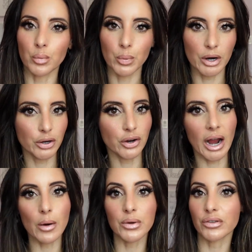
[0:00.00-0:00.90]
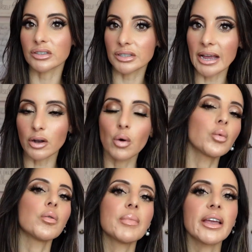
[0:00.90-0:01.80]
where you're at with your cycle
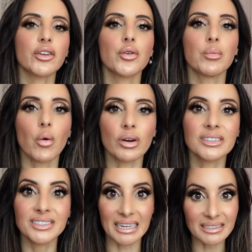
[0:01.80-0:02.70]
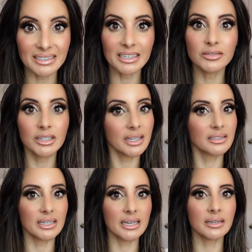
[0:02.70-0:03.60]
will make you more sensitive to these
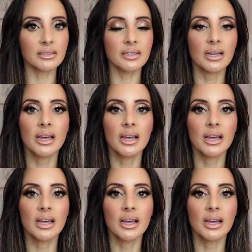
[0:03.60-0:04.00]
things.